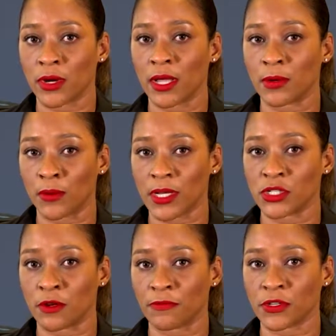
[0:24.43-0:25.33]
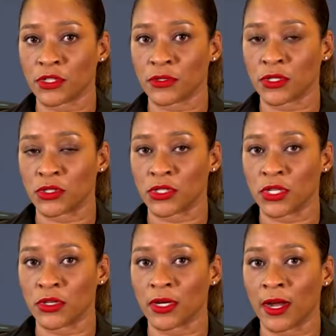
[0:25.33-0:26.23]
immigration officials, and
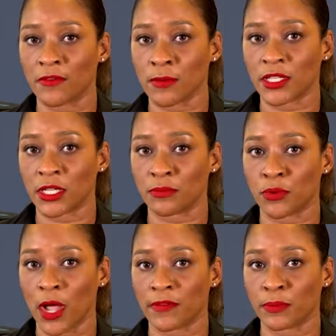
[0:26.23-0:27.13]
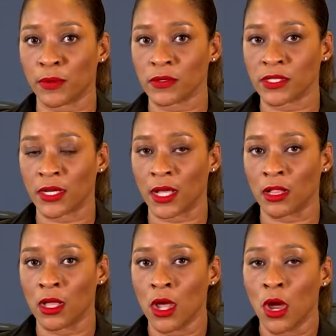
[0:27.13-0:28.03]
senior government and private personnel